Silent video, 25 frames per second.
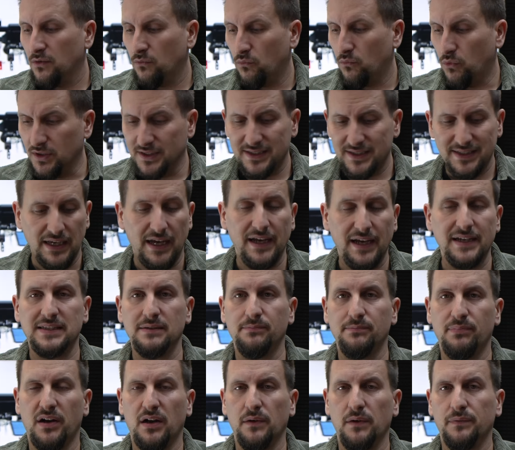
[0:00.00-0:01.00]
one size
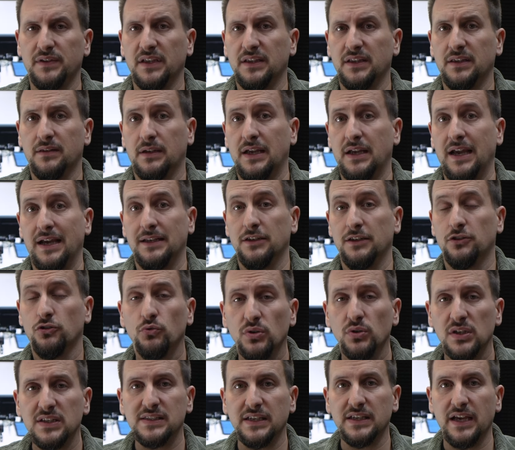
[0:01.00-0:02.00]
above that can
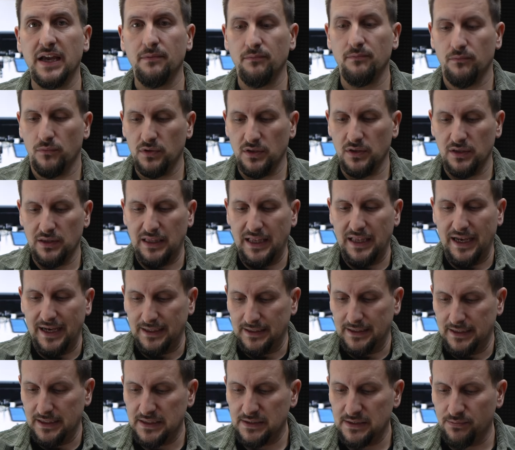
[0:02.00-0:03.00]
do the same
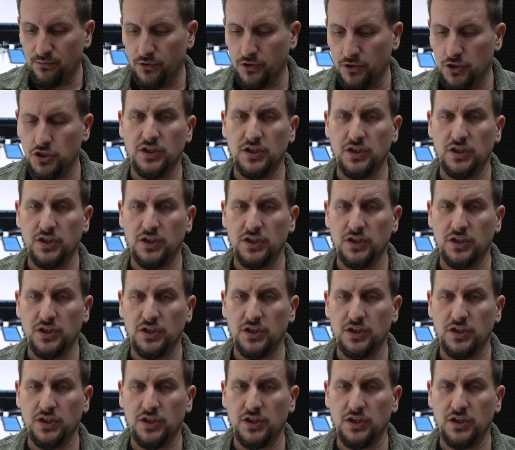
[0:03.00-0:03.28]
like this one,